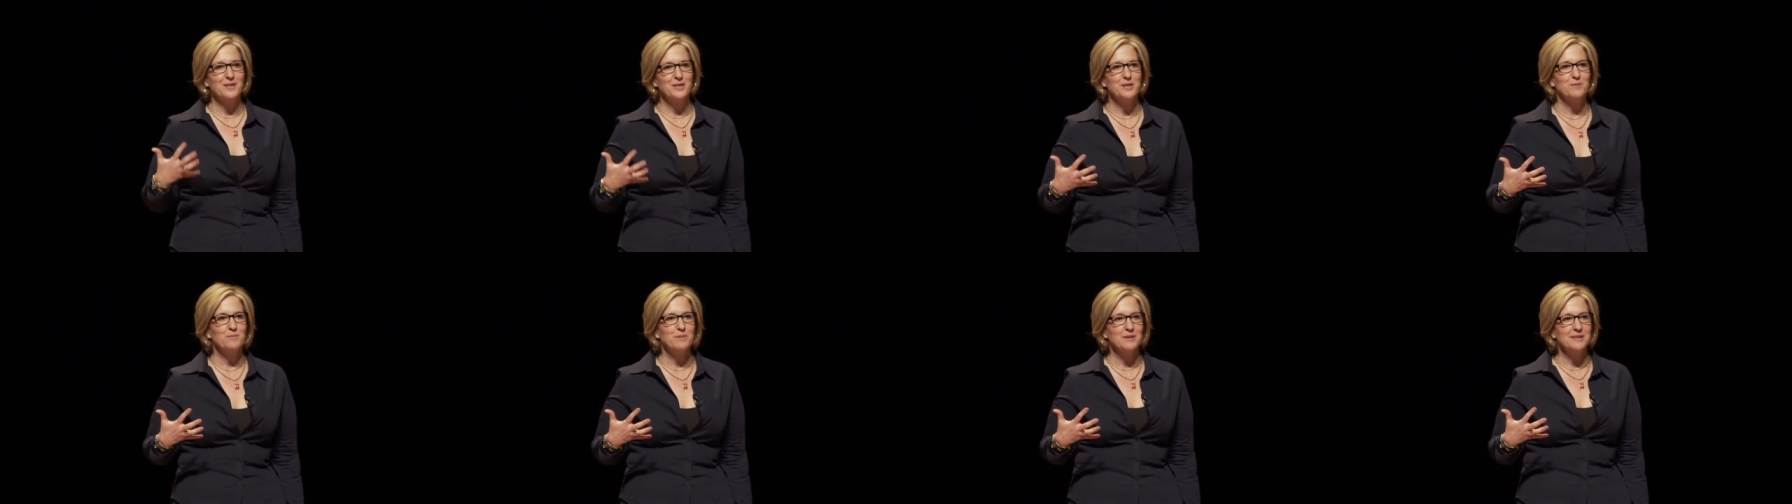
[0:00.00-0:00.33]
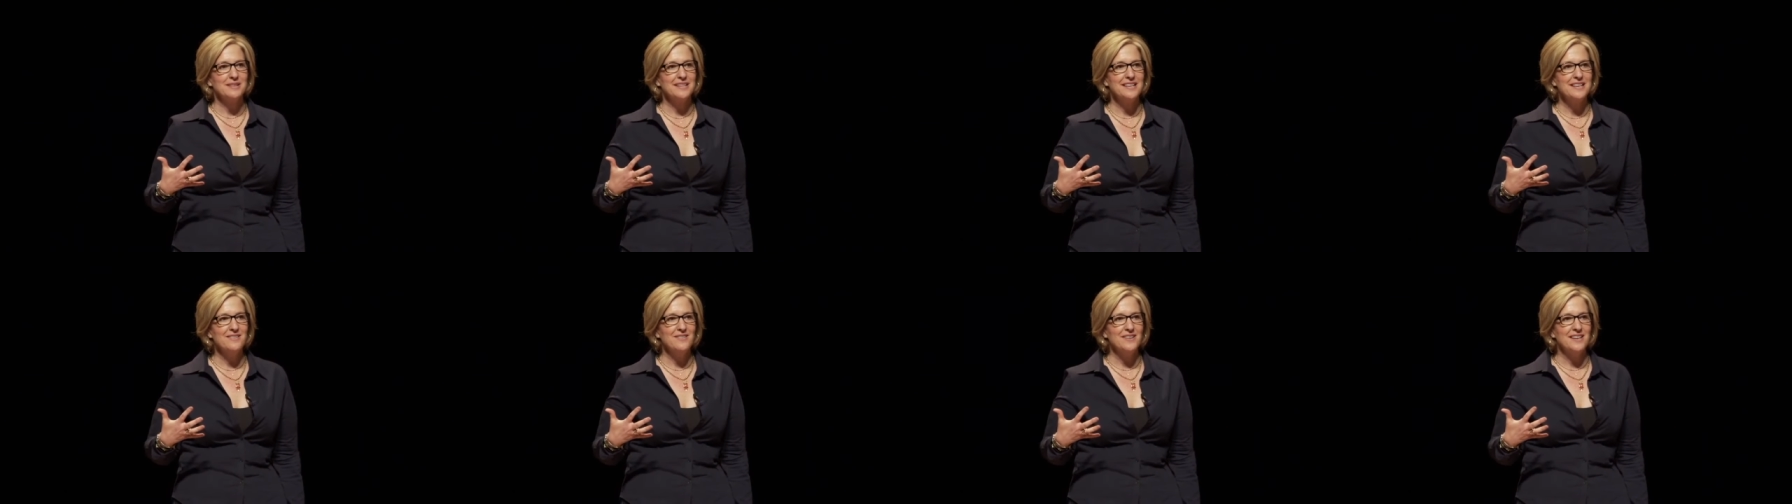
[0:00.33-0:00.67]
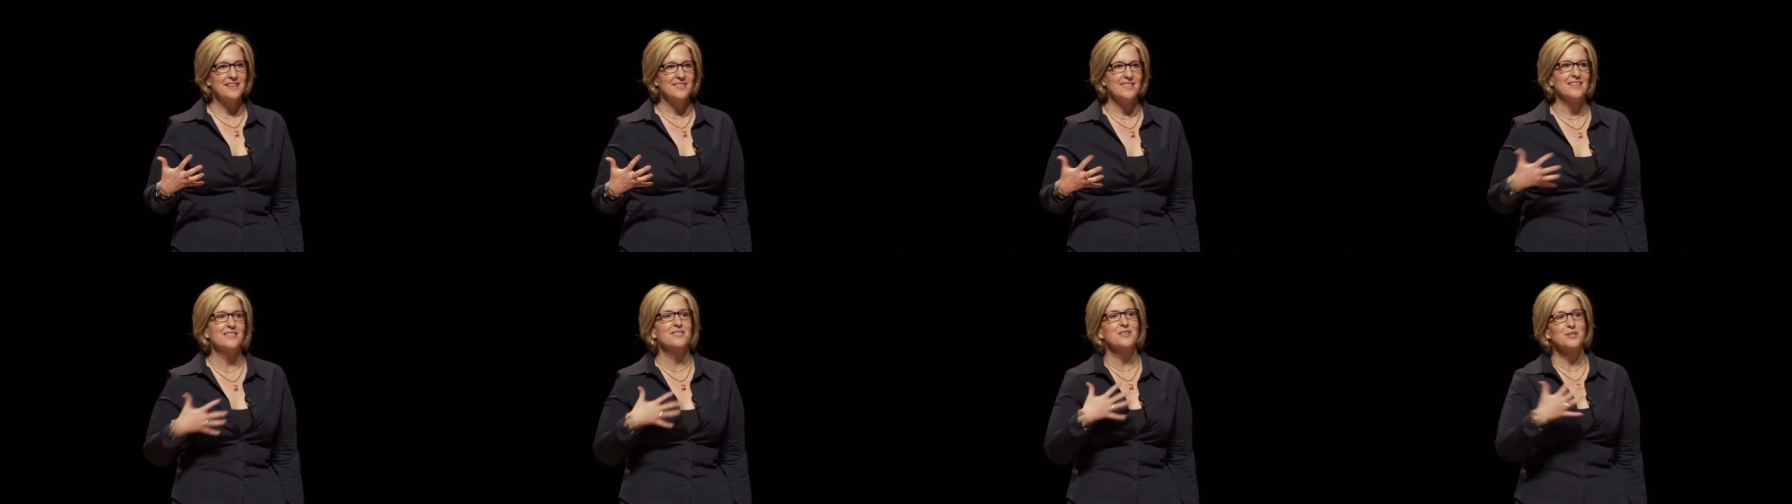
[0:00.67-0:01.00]
into
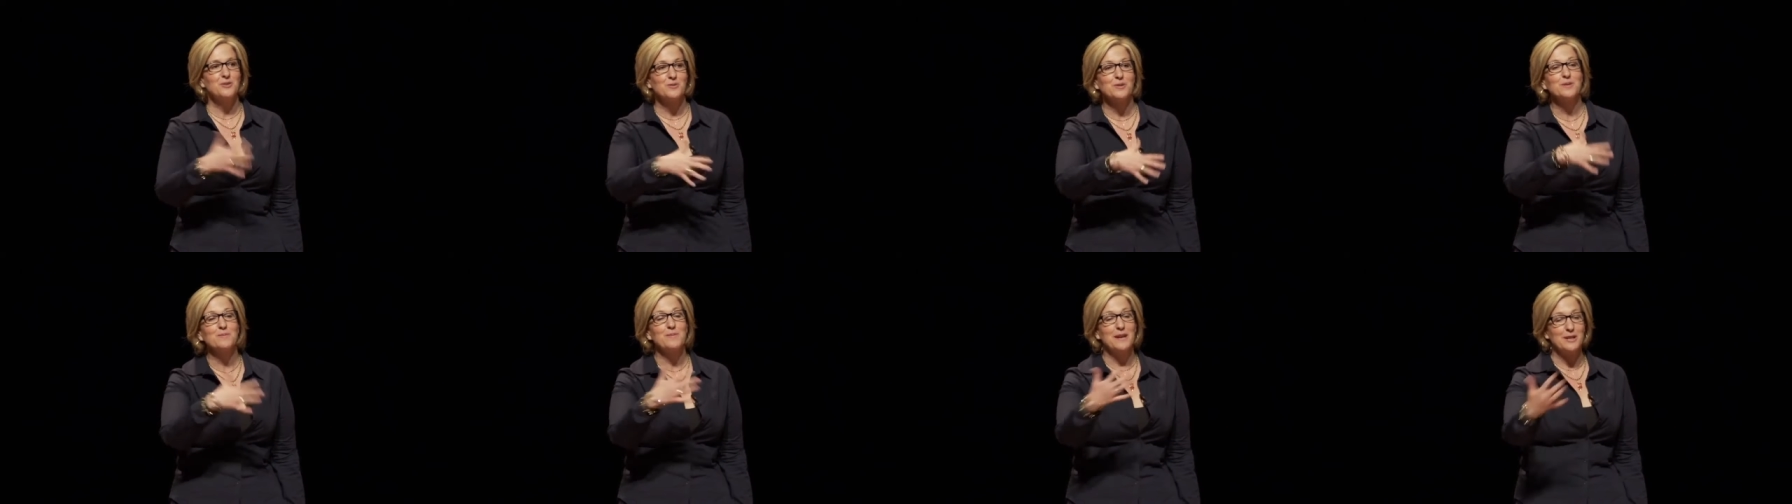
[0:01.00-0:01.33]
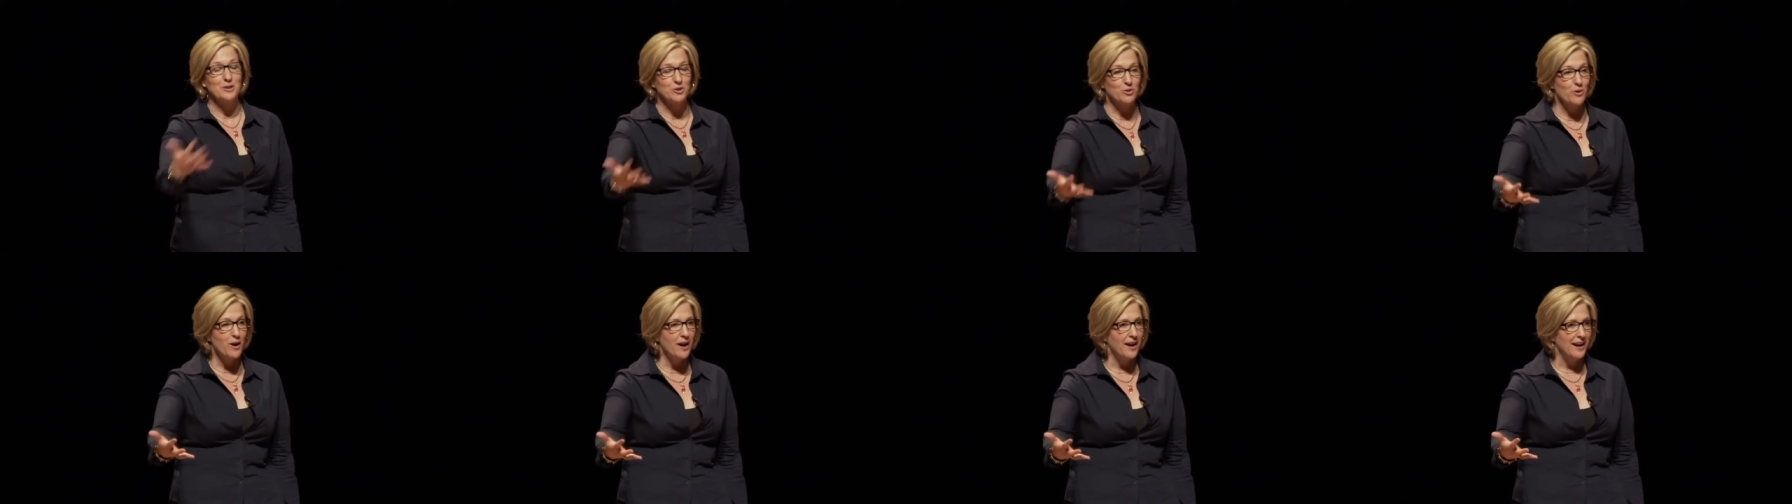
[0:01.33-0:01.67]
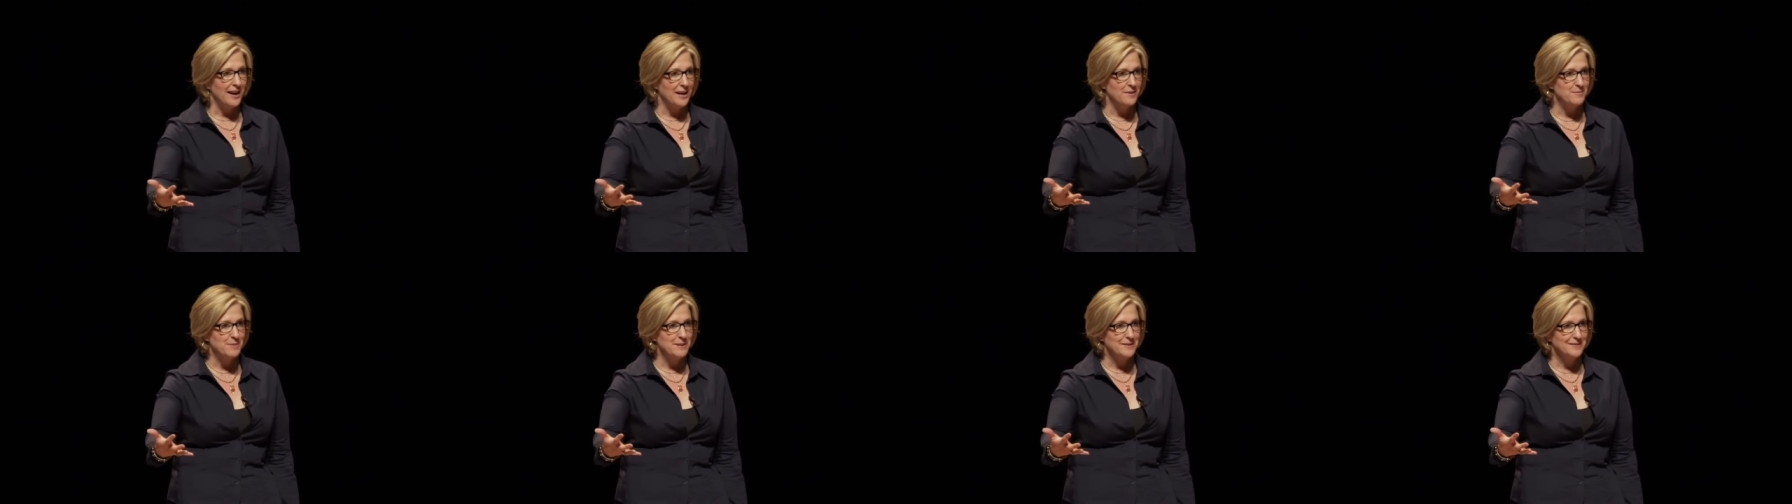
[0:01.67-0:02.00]
believing that this was my
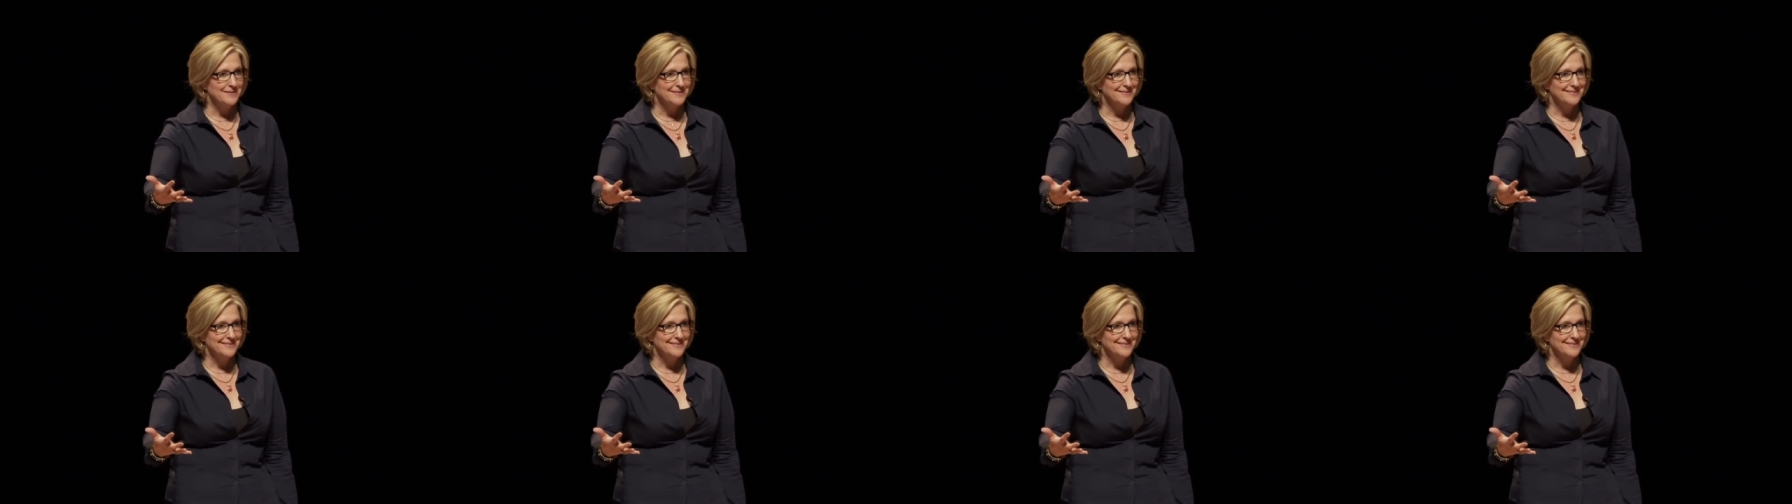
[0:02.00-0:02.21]
tribe.